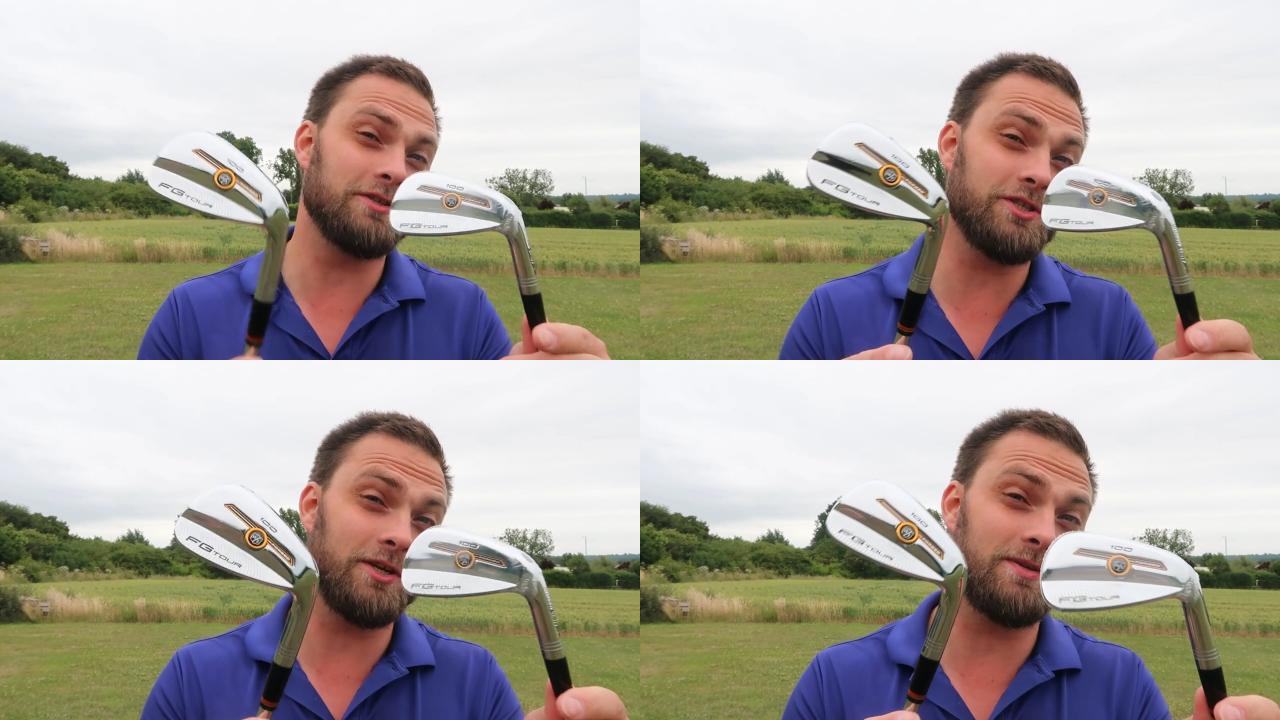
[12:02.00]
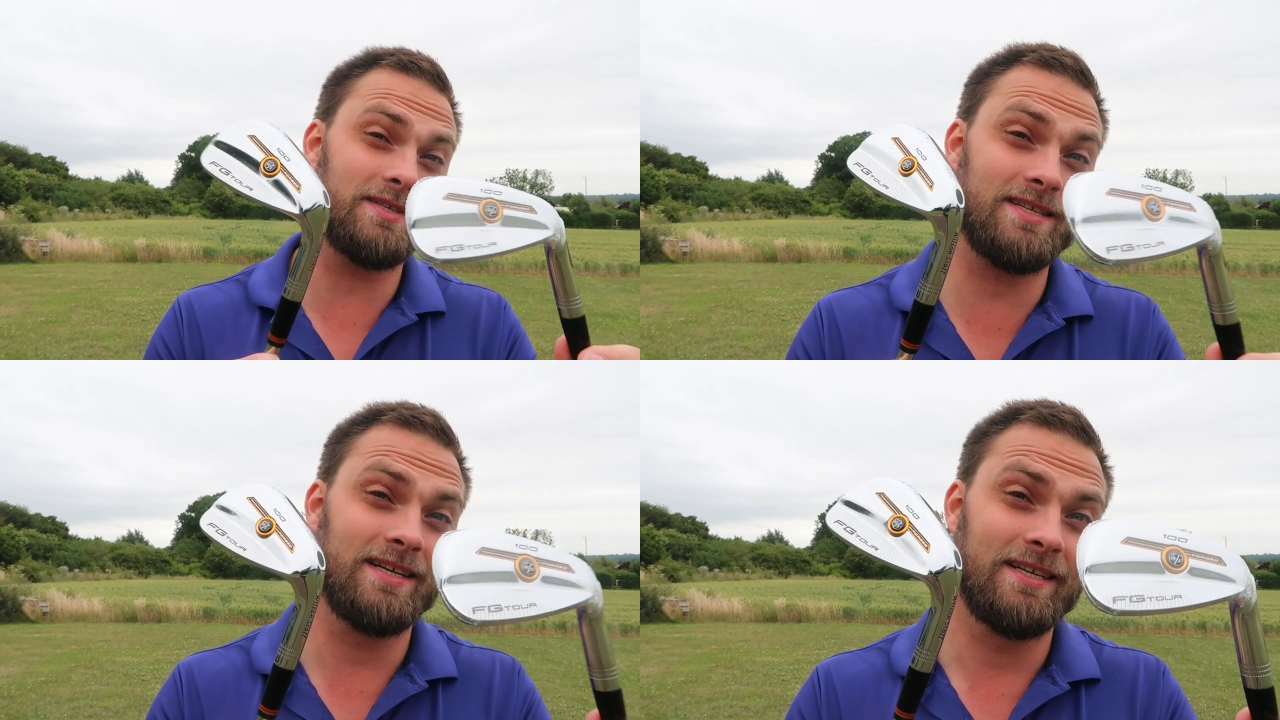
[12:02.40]

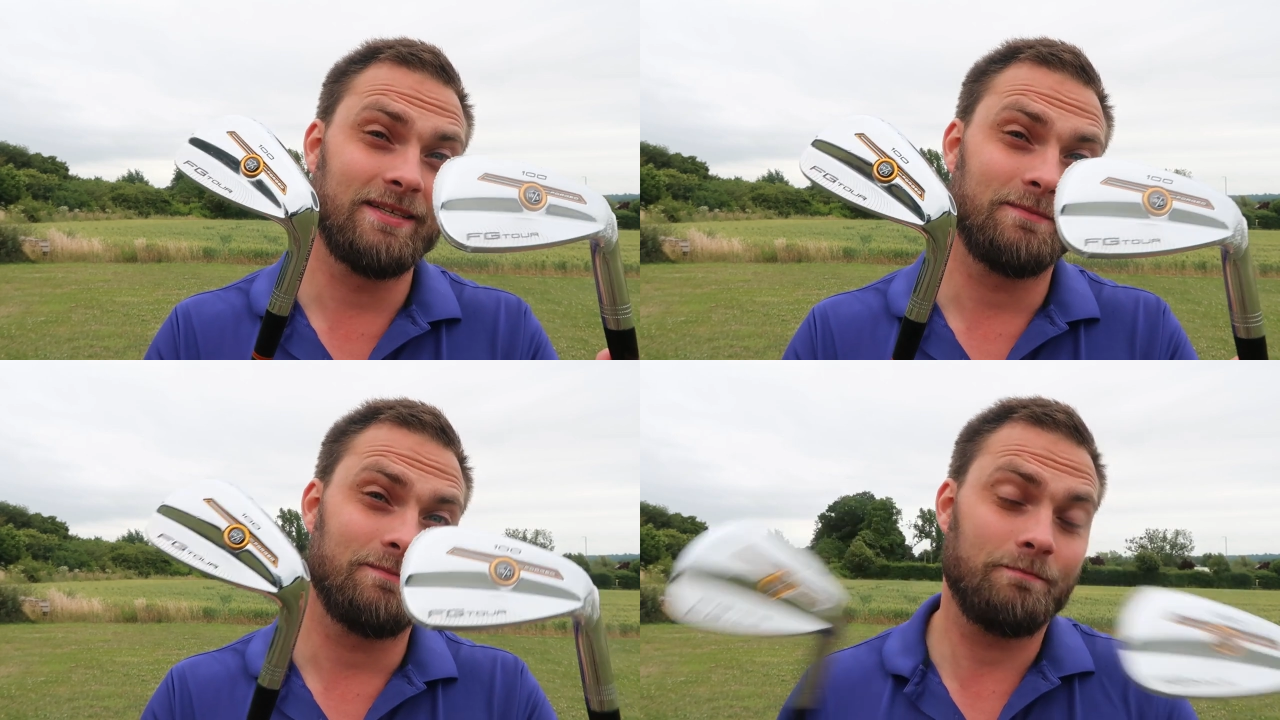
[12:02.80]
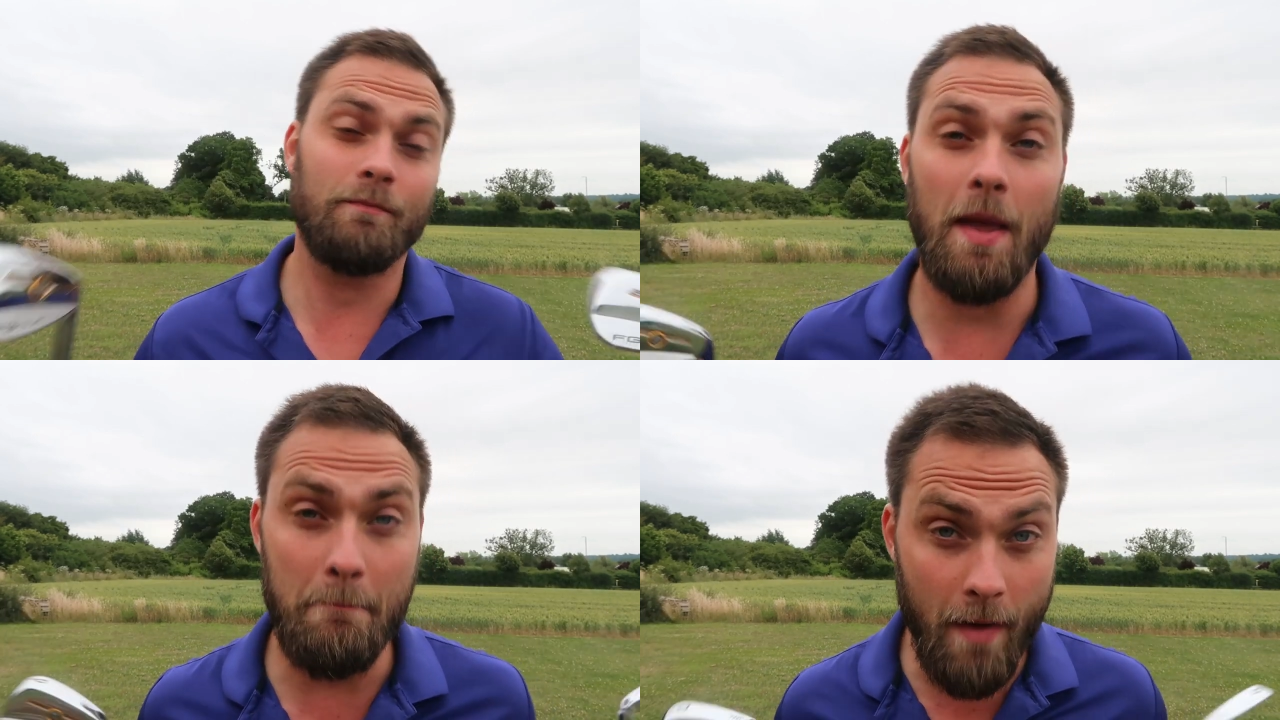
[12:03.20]
produced,
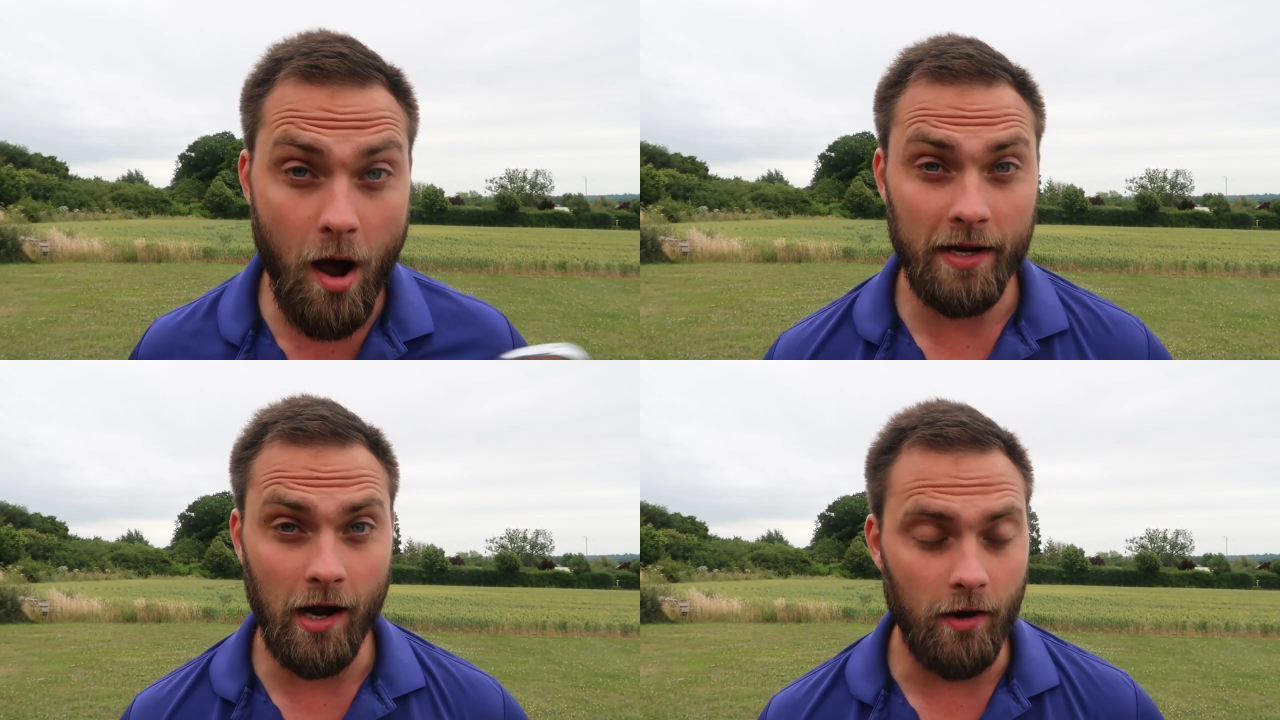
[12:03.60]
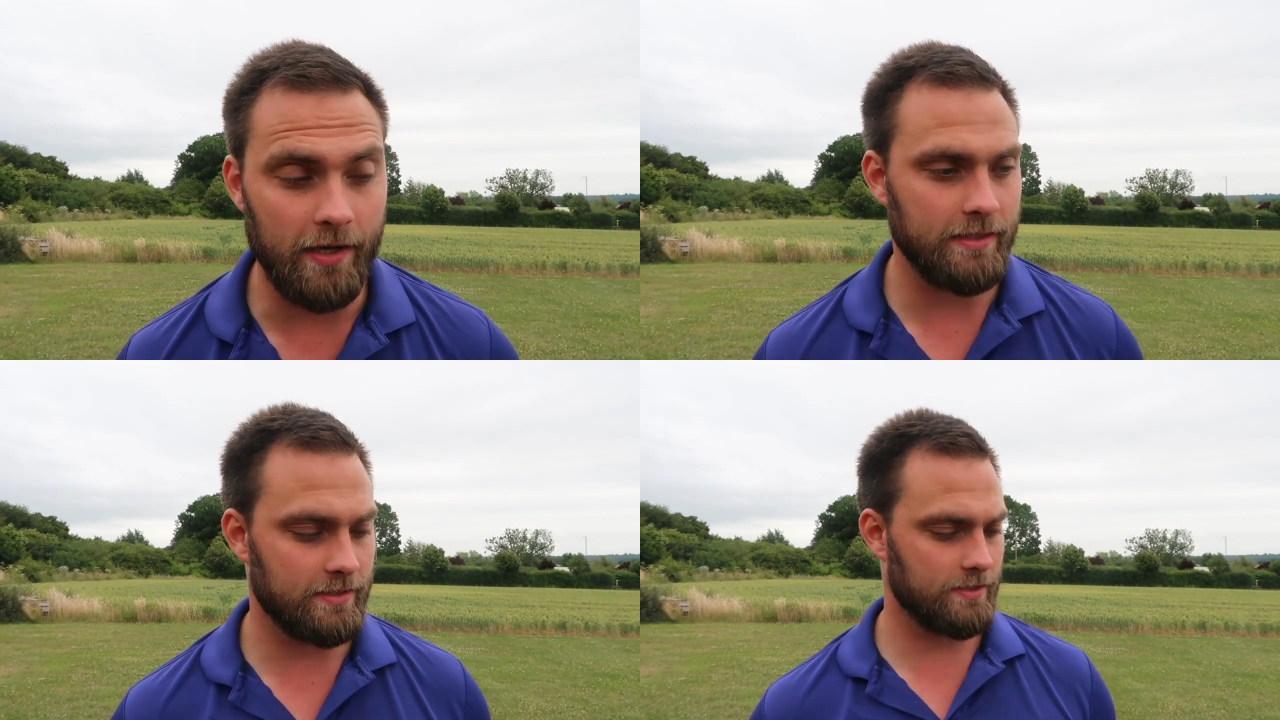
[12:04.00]
in my
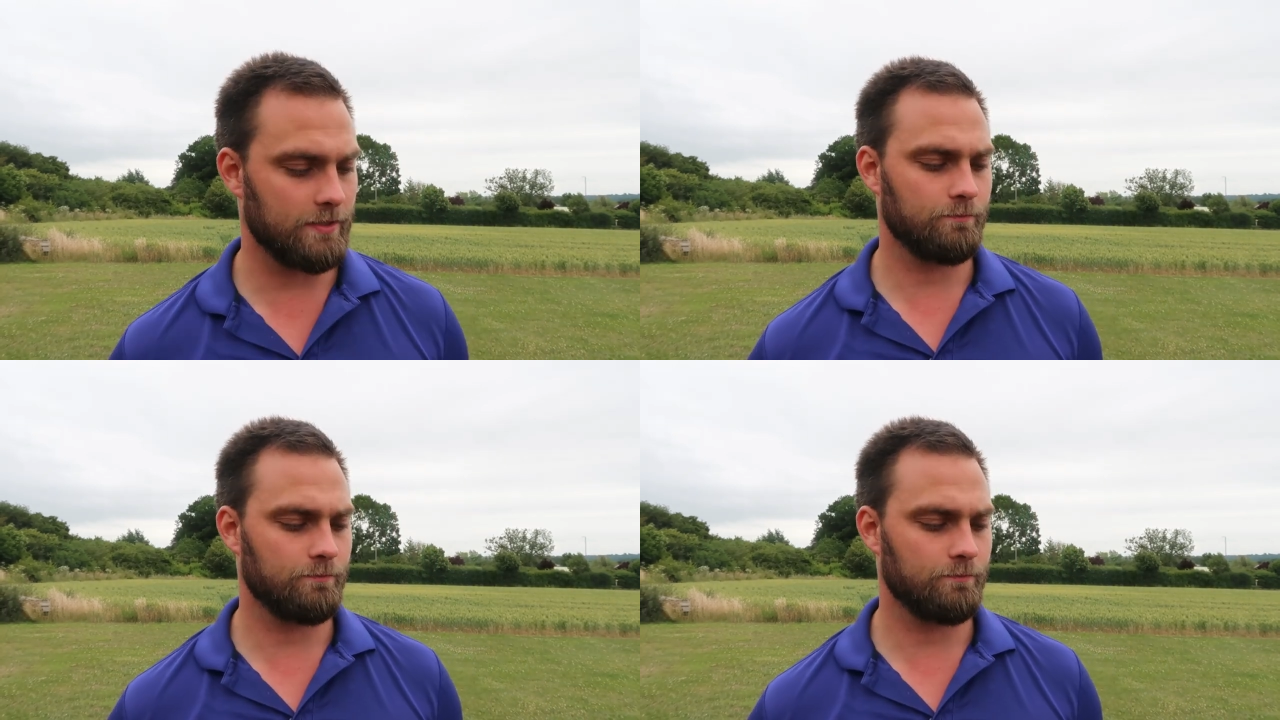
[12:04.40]
eyes,